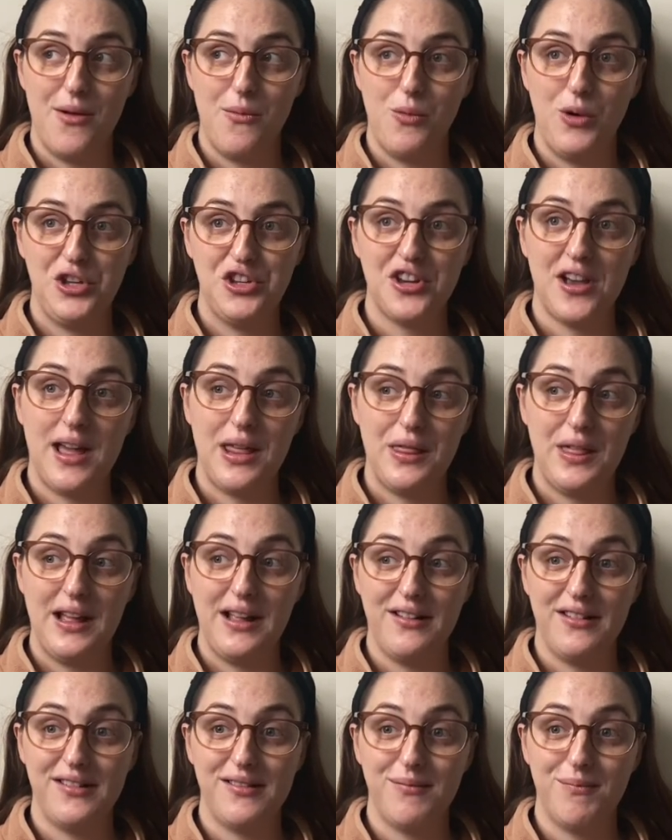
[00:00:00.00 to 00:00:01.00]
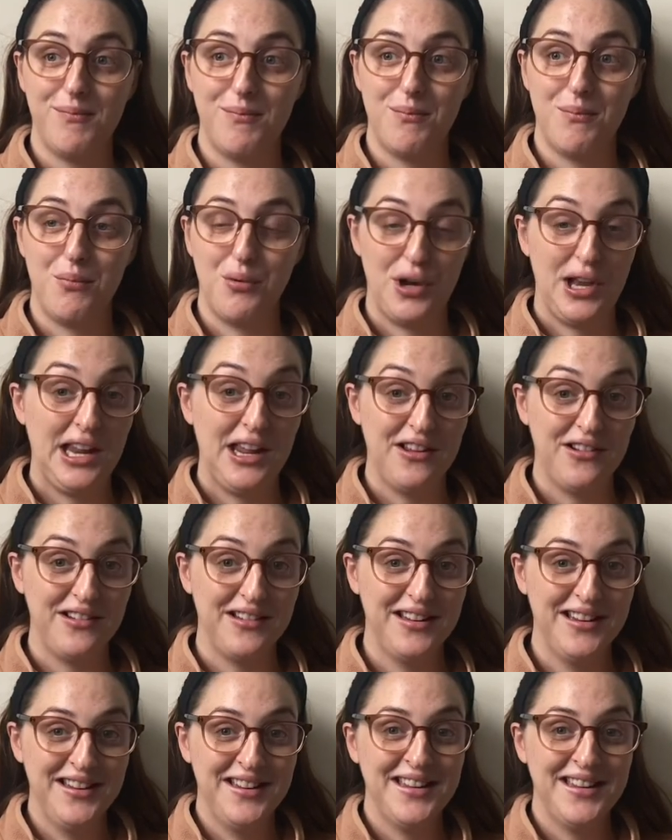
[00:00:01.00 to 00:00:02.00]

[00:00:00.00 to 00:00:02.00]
which I think's brilliant.